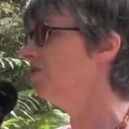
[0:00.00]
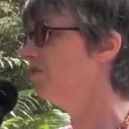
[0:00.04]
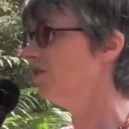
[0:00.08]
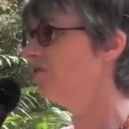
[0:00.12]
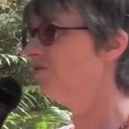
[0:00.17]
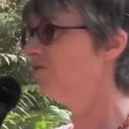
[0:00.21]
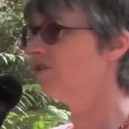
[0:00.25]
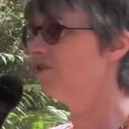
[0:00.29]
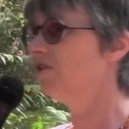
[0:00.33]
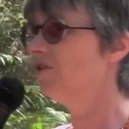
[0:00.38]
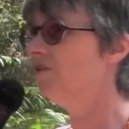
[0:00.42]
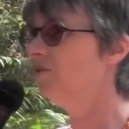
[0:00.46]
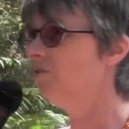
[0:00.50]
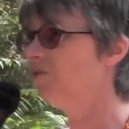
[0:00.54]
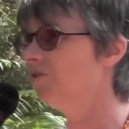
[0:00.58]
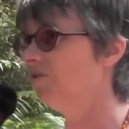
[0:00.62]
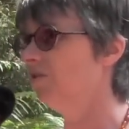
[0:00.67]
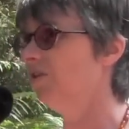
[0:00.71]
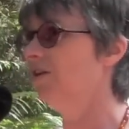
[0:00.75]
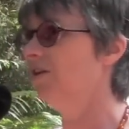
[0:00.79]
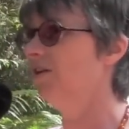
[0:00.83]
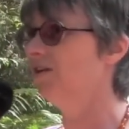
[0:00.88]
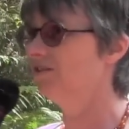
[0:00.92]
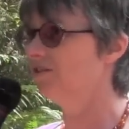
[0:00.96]
So
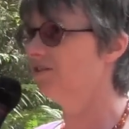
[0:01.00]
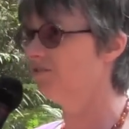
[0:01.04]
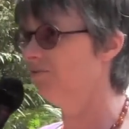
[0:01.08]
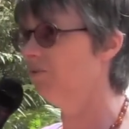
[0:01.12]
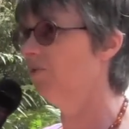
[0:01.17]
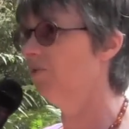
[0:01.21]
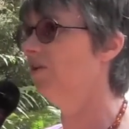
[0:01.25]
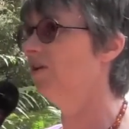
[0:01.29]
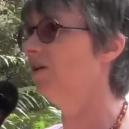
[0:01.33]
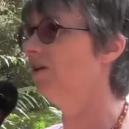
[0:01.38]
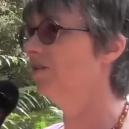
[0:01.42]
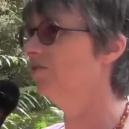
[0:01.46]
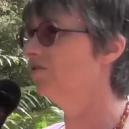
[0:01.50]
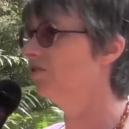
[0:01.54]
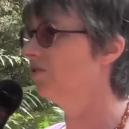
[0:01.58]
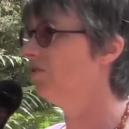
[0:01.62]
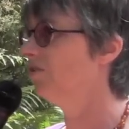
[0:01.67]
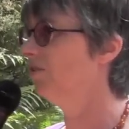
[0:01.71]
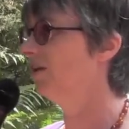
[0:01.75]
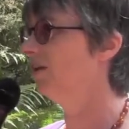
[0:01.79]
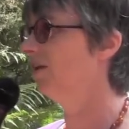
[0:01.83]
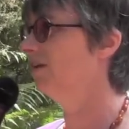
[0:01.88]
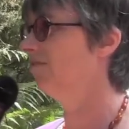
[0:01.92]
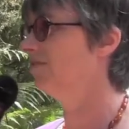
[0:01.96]
two-thirds of what goes
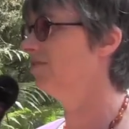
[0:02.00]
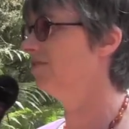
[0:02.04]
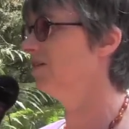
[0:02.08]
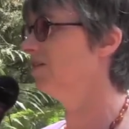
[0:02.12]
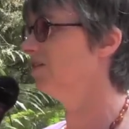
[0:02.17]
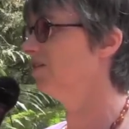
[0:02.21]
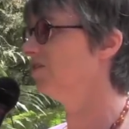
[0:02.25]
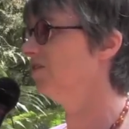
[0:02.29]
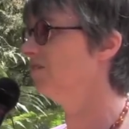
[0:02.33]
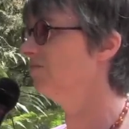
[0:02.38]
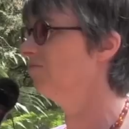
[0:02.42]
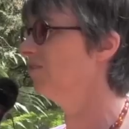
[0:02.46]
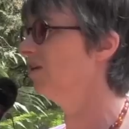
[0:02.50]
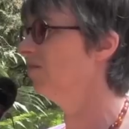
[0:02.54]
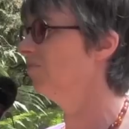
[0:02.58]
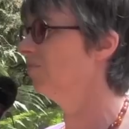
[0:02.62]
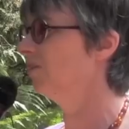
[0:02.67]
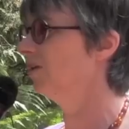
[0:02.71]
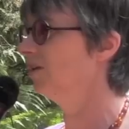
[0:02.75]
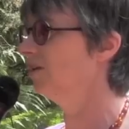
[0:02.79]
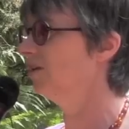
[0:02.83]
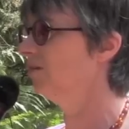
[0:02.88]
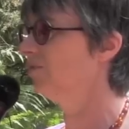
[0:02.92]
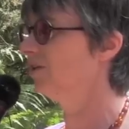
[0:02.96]
on here is actually run
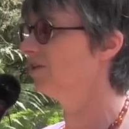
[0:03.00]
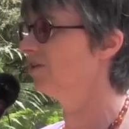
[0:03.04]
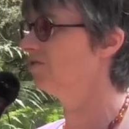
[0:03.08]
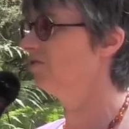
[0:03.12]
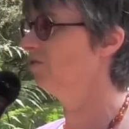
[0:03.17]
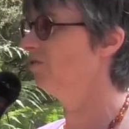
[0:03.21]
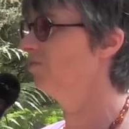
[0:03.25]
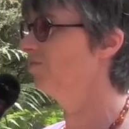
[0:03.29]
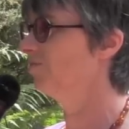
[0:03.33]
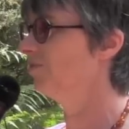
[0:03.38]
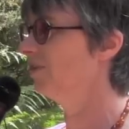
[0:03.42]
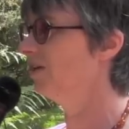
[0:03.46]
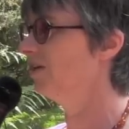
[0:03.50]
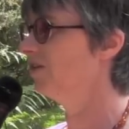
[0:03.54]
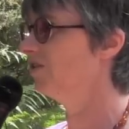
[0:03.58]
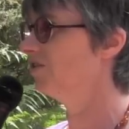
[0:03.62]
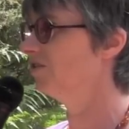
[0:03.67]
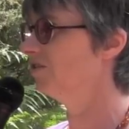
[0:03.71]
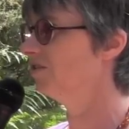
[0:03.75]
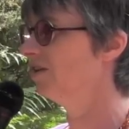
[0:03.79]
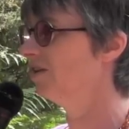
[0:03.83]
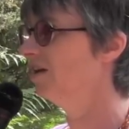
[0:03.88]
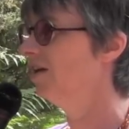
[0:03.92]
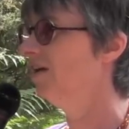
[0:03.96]
by US
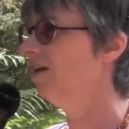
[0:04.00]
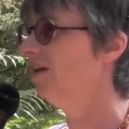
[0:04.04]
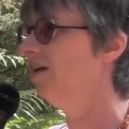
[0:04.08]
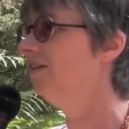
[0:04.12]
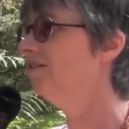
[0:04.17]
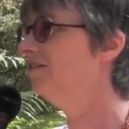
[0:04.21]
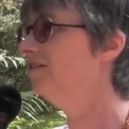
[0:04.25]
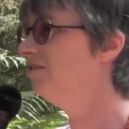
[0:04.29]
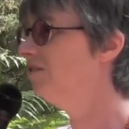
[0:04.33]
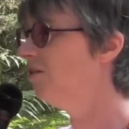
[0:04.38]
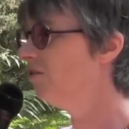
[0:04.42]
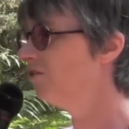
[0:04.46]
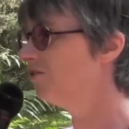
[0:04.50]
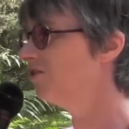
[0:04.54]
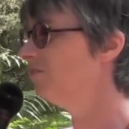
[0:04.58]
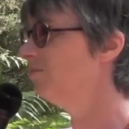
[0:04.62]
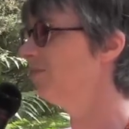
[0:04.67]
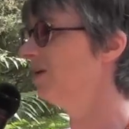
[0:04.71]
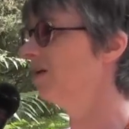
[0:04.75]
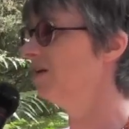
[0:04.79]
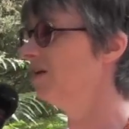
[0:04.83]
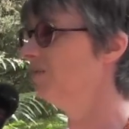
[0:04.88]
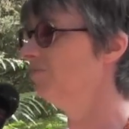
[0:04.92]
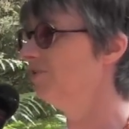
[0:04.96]
corporations. It's not
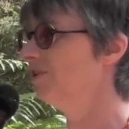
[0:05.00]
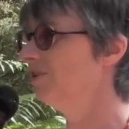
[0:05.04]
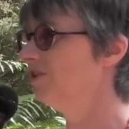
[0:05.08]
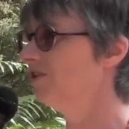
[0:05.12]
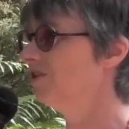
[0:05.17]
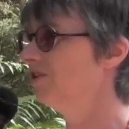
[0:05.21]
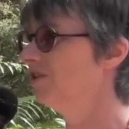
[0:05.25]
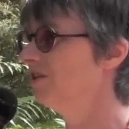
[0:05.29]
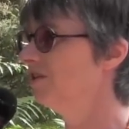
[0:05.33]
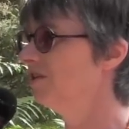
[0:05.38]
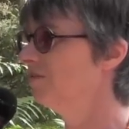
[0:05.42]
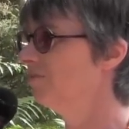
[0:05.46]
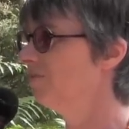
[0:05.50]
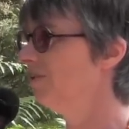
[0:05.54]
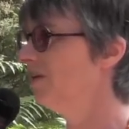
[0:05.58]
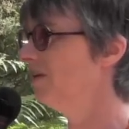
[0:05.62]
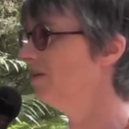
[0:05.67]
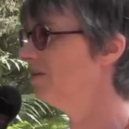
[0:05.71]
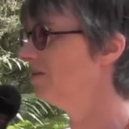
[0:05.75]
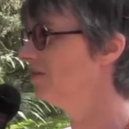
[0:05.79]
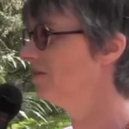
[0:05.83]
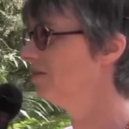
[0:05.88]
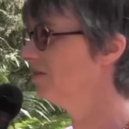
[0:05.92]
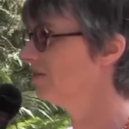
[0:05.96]
about a British
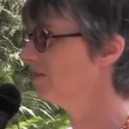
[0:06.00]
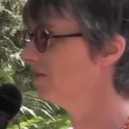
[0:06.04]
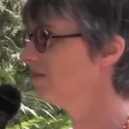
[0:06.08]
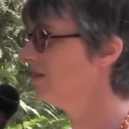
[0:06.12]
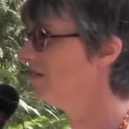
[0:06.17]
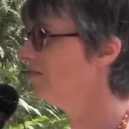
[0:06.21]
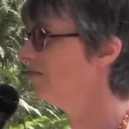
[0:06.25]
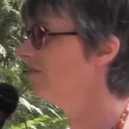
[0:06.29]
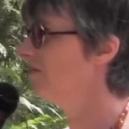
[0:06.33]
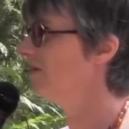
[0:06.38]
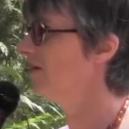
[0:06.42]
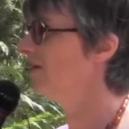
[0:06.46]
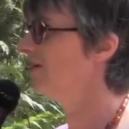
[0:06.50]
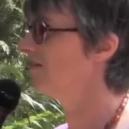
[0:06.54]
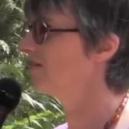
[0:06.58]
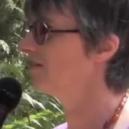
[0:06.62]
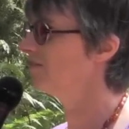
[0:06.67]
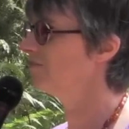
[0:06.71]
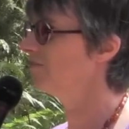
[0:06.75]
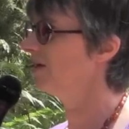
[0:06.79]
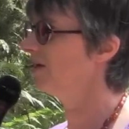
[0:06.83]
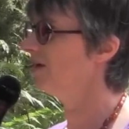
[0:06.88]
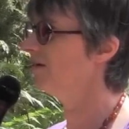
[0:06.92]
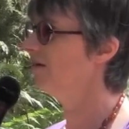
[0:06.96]
independent deterrent. It's
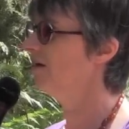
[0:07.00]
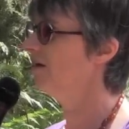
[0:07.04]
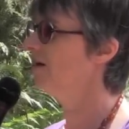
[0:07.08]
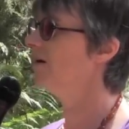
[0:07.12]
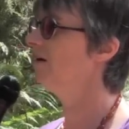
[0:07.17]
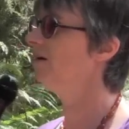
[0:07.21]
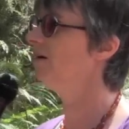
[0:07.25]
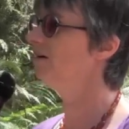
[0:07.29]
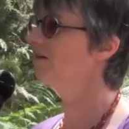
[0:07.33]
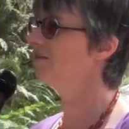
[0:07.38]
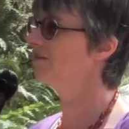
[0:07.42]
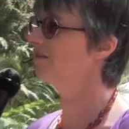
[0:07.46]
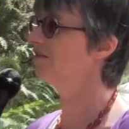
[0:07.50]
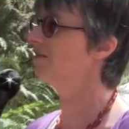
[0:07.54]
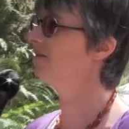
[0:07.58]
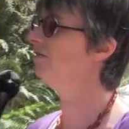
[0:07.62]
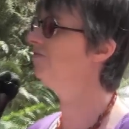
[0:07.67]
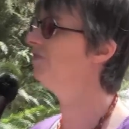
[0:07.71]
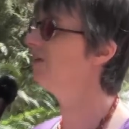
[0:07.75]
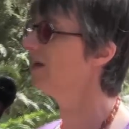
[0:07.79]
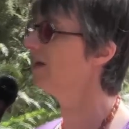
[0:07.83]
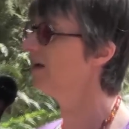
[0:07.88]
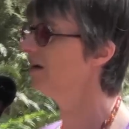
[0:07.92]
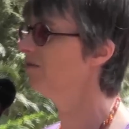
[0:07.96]
about us
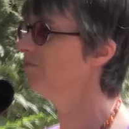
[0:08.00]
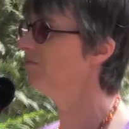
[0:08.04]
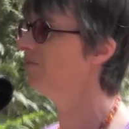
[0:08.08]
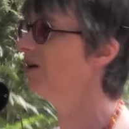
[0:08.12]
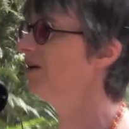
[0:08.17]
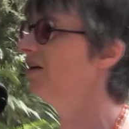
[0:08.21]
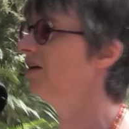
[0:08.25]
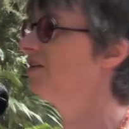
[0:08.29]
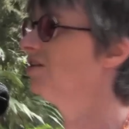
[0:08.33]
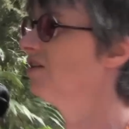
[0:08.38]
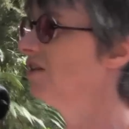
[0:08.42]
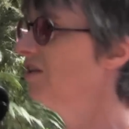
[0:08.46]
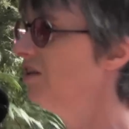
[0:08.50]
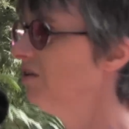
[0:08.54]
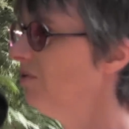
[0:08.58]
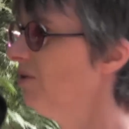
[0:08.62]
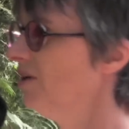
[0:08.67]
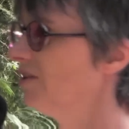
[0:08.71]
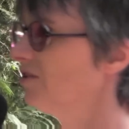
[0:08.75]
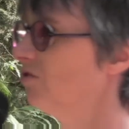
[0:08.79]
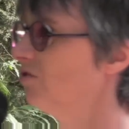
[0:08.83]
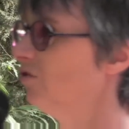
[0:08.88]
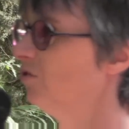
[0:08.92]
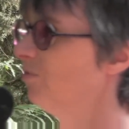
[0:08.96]
giving our money to US